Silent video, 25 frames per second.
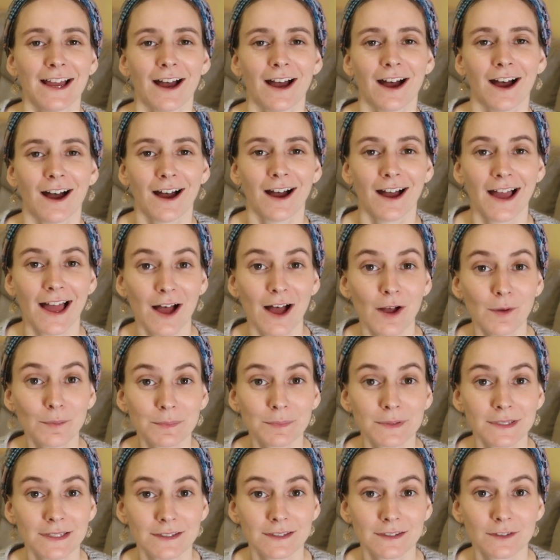
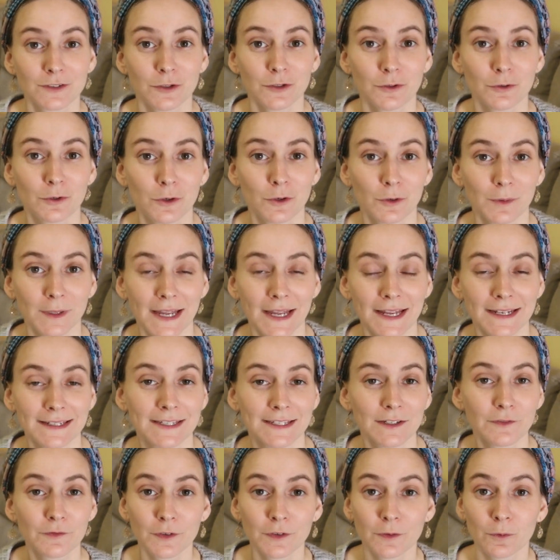helps to create
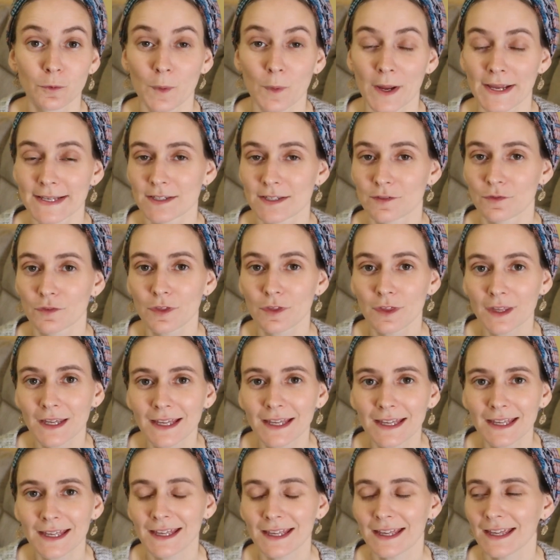different ways of
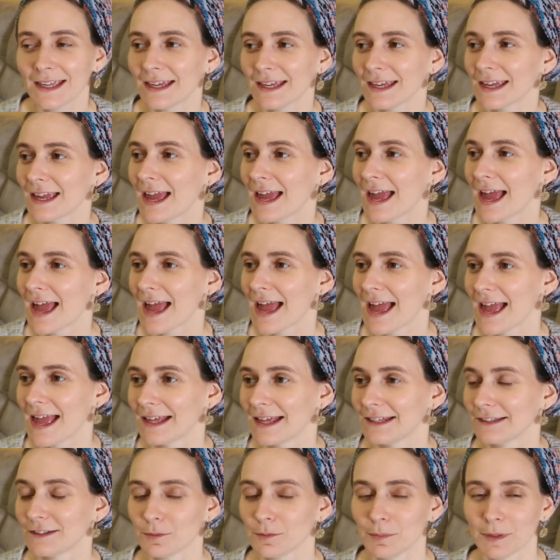thinking
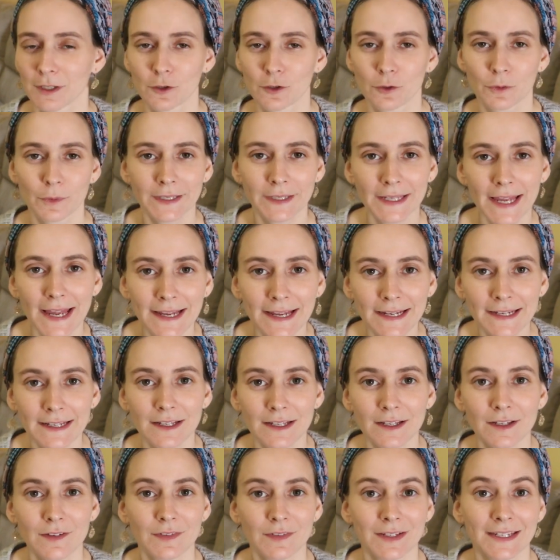and to be
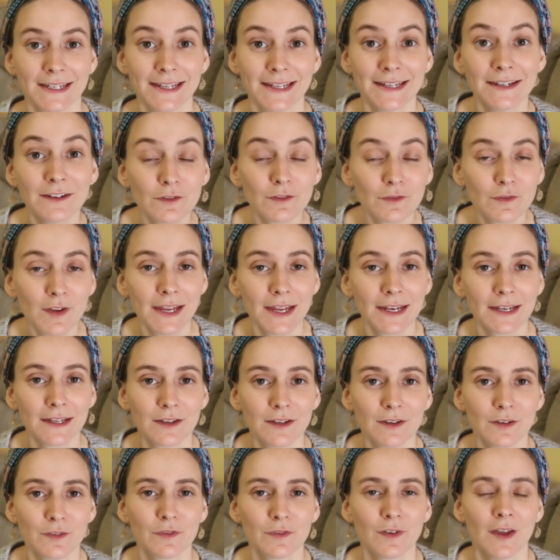creative and
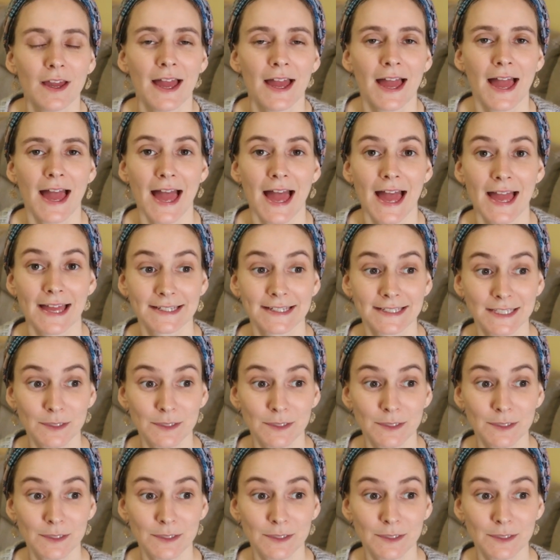innovative. And